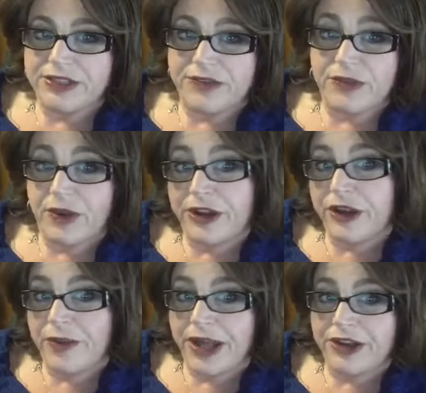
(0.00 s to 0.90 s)
So if you want to
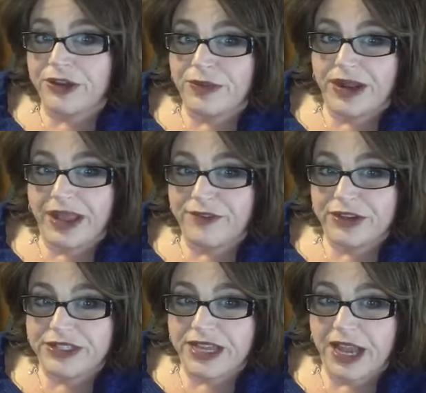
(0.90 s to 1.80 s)
go out and you want to have a
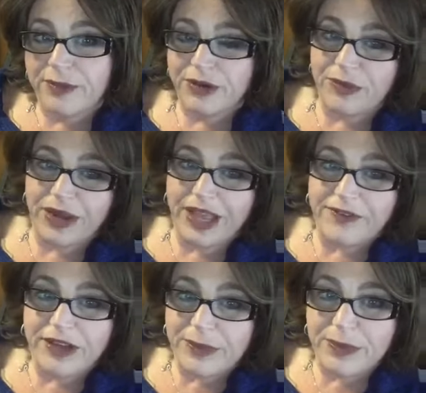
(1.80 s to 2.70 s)
good time, or you want to
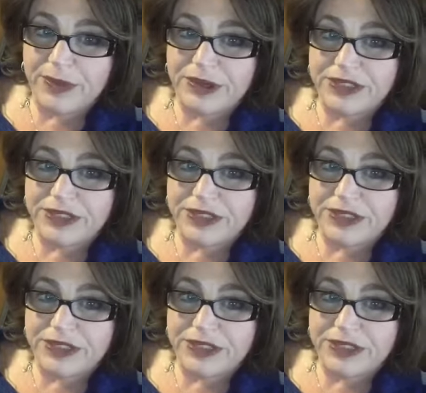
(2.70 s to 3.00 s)
have a couple beers